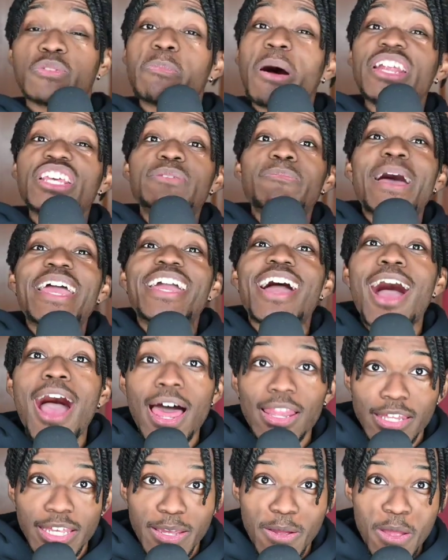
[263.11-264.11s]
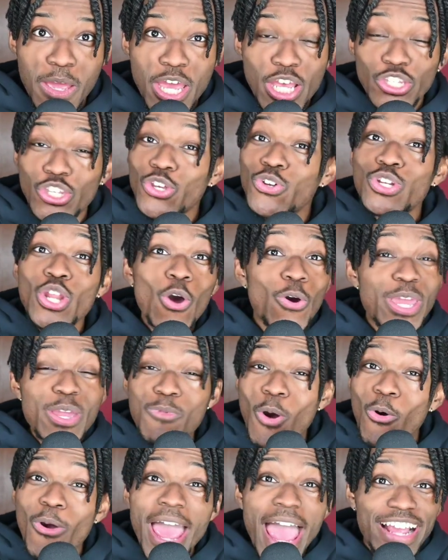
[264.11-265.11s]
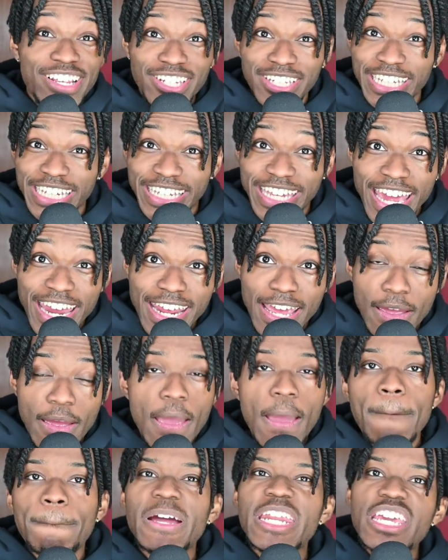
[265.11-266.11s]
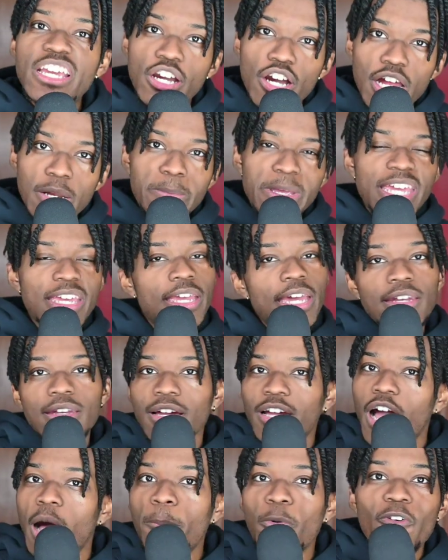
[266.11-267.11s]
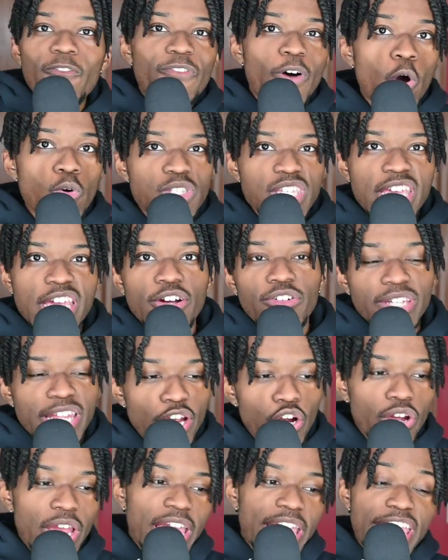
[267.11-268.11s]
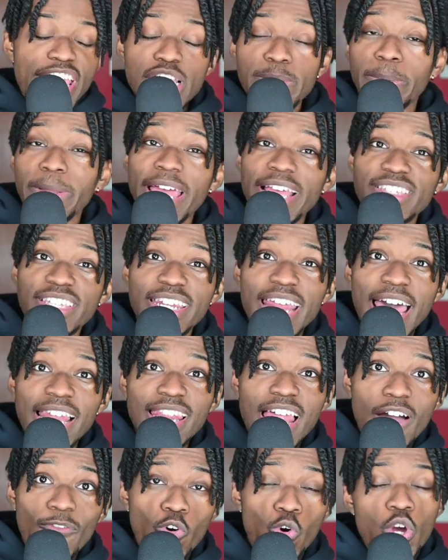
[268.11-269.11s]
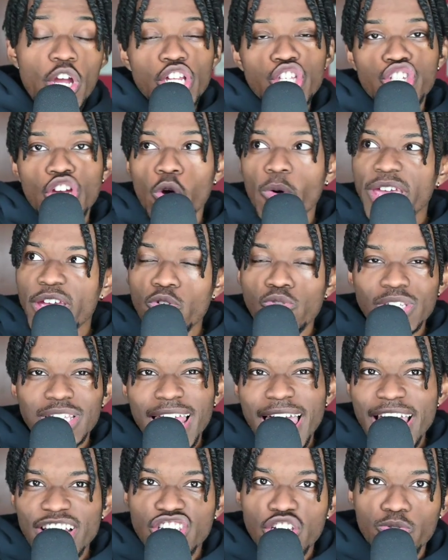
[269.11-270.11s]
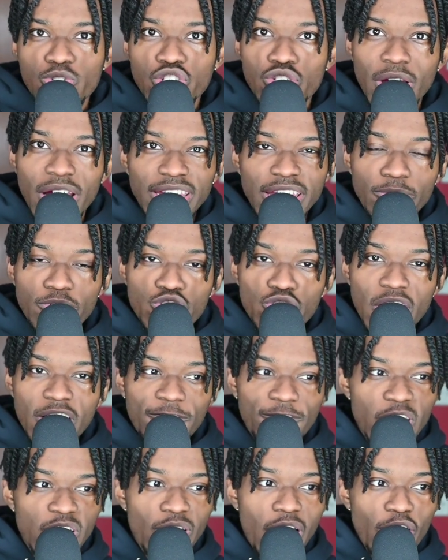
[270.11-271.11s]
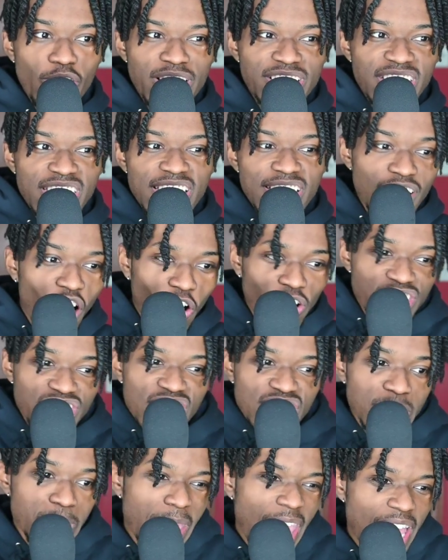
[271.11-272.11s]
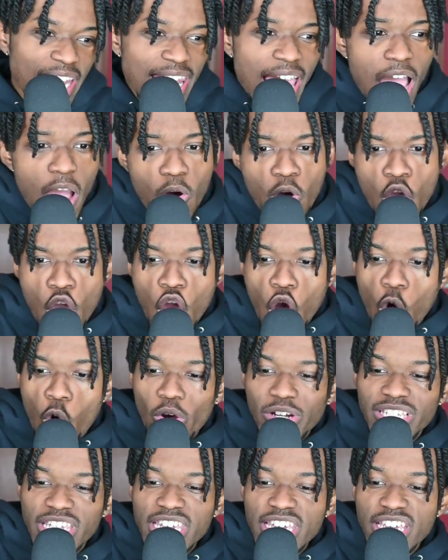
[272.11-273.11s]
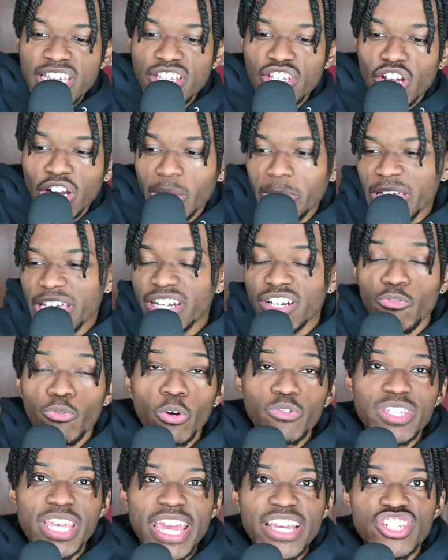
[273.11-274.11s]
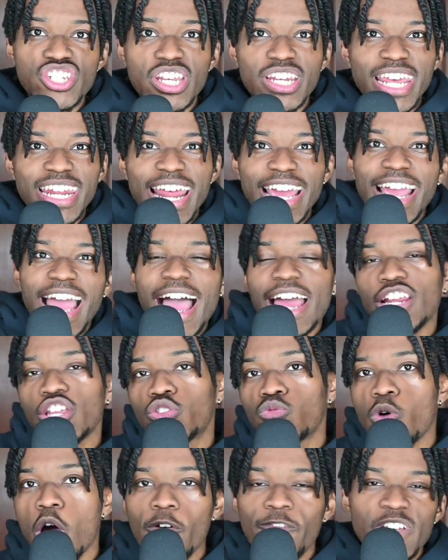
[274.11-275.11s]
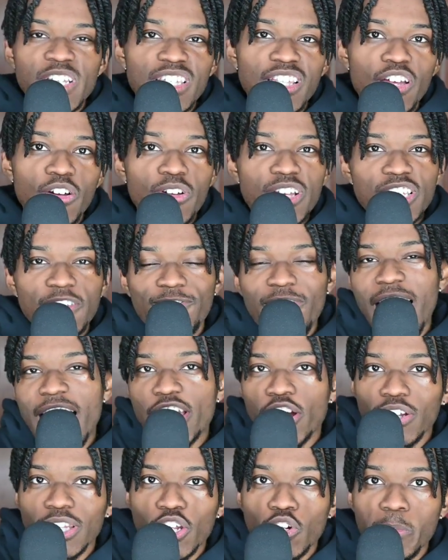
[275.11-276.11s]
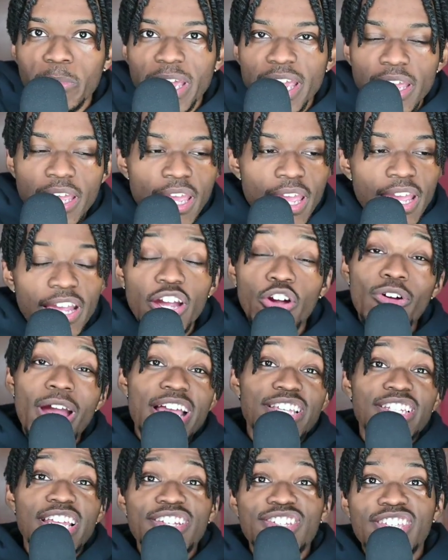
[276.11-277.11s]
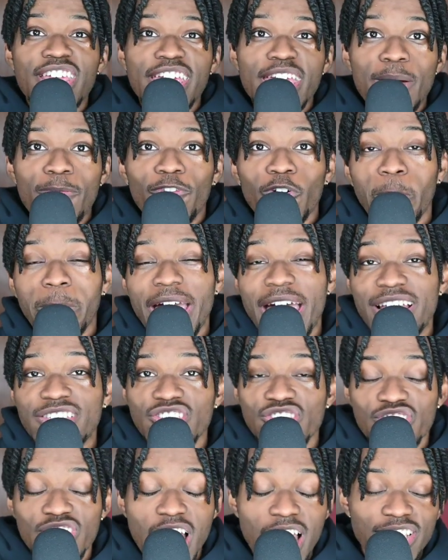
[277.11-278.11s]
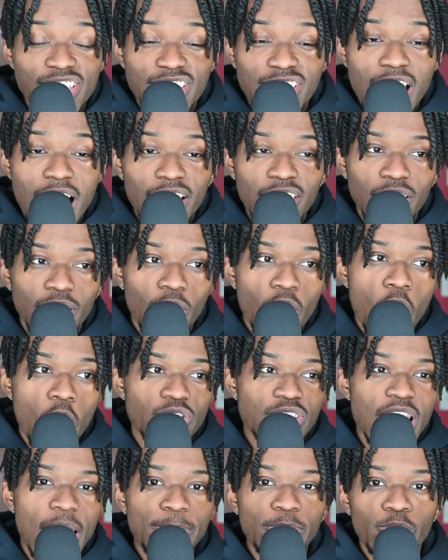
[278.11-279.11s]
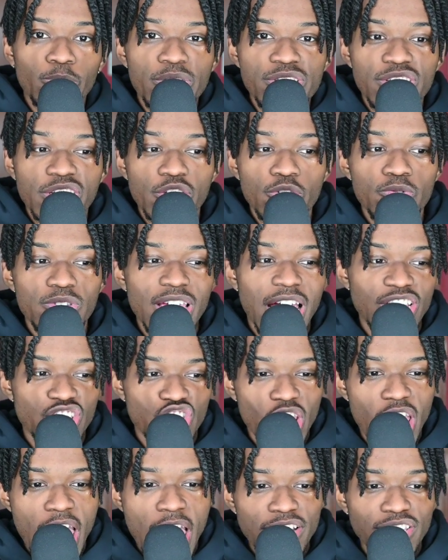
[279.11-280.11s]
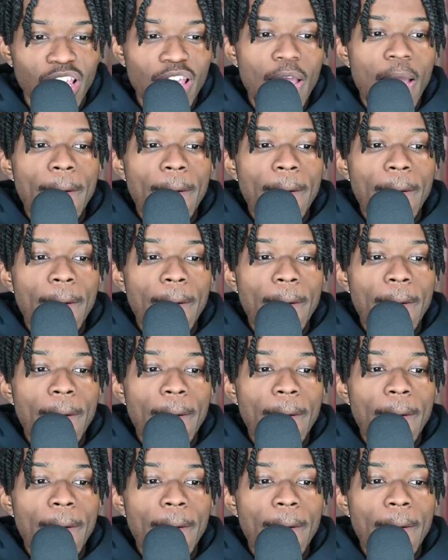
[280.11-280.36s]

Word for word: But it's Mike Conley. So you know he won't actually get it, but he could be getting a couple votes here and there. He's playing to that level. Joe Ingles last year was trying, they were trying to figure out is he our six man now or is he going to be in the rotation? And that kind of threw off his little his fire a little bit. Congratulations to him for passing John Stockton on all time threes of the Utah Jazz.